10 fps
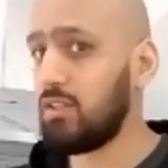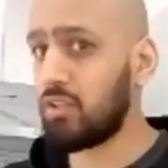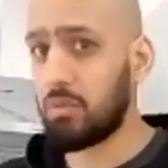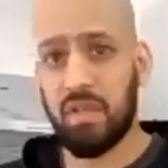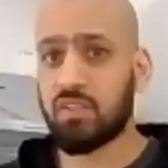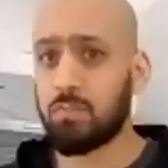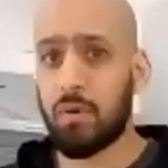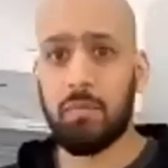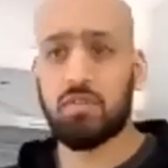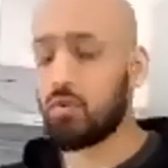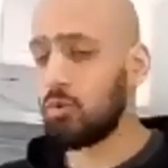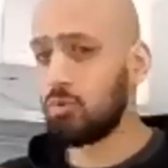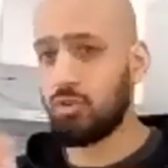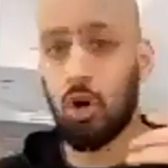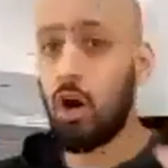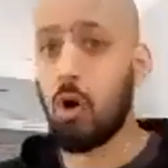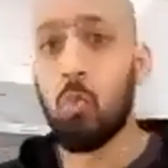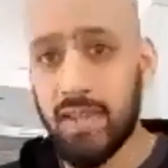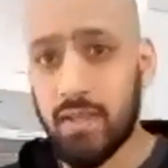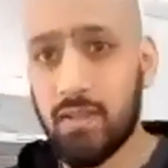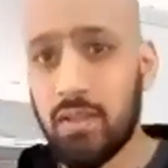You can be experimental. You've got a whole week